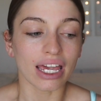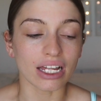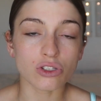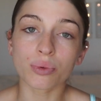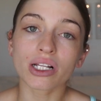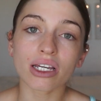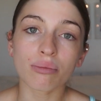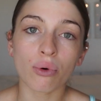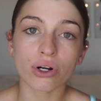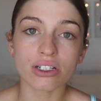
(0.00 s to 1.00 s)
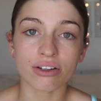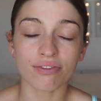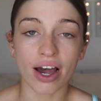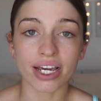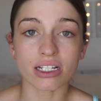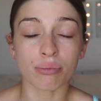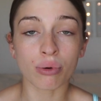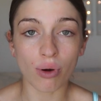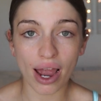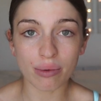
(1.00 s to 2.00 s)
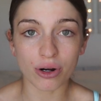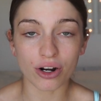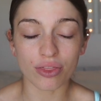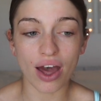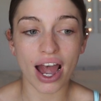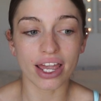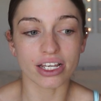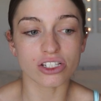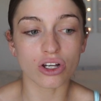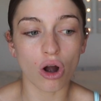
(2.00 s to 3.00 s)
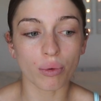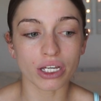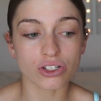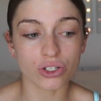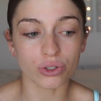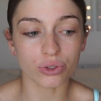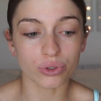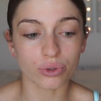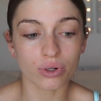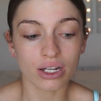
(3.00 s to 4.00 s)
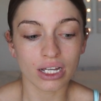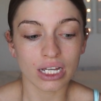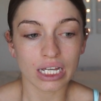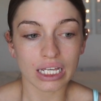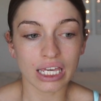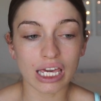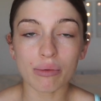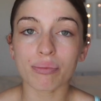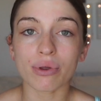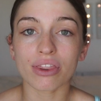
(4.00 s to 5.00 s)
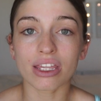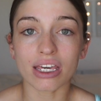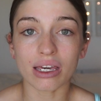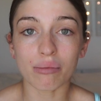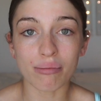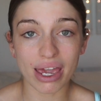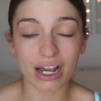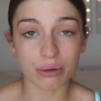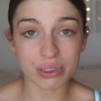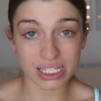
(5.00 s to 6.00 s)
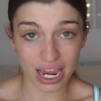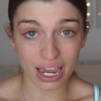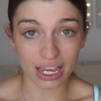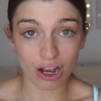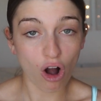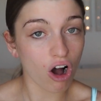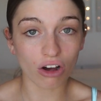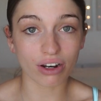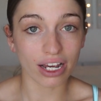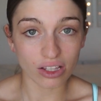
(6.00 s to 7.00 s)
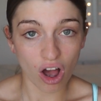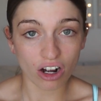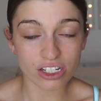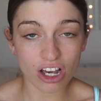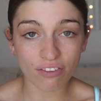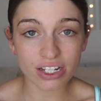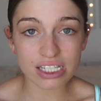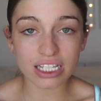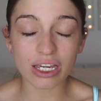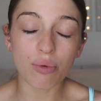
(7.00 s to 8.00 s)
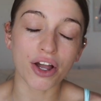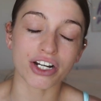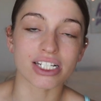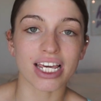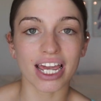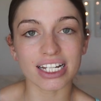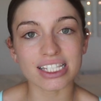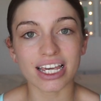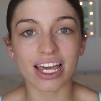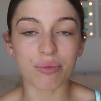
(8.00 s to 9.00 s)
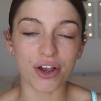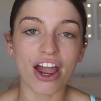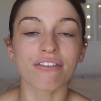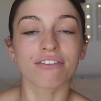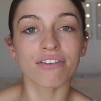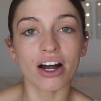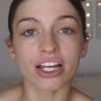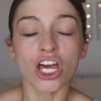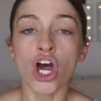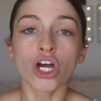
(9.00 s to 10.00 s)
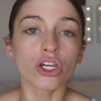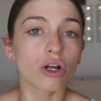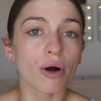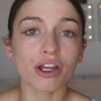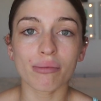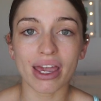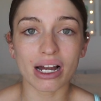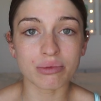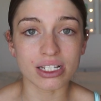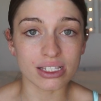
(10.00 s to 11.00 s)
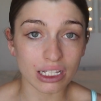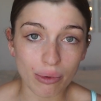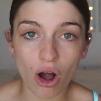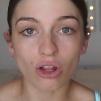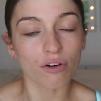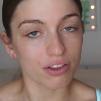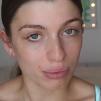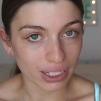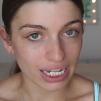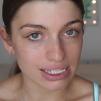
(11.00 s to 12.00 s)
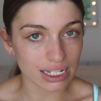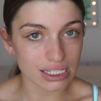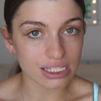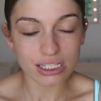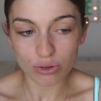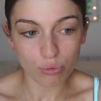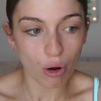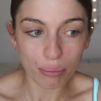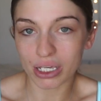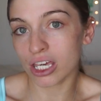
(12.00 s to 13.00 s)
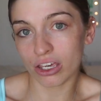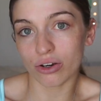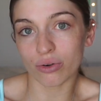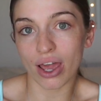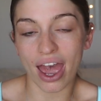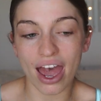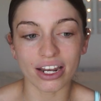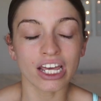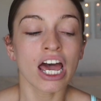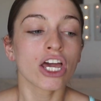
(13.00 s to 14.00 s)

it's really important to find a primer that is going to keep the makeup staying all night long, because obviously while you're dancing, while you're having fun, you don't want your makeup to slip all over the place. That's won't be cute. And